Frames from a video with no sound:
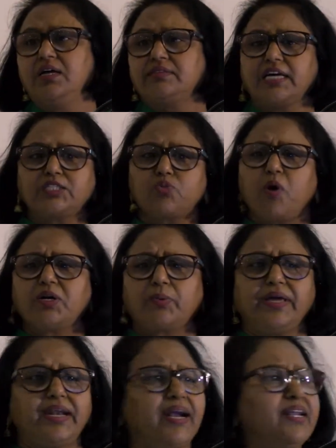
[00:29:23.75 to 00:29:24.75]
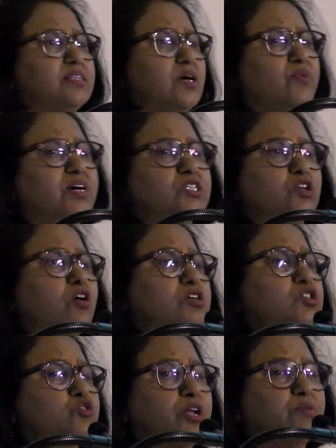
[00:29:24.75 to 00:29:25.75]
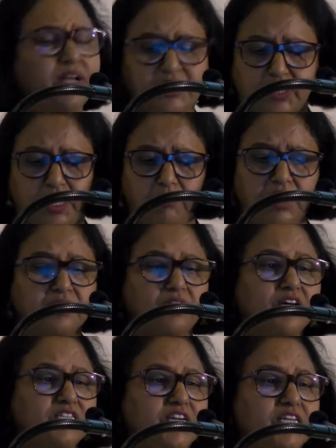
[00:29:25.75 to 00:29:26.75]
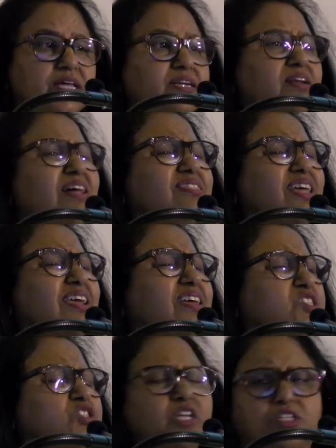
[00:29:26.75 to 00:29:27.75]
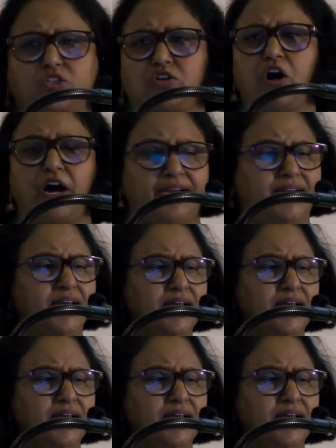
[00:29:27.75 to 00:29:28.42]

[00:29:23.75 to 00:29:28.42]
That's what we read in the verse also in 1 Samuel 30 that nothing is destroyed.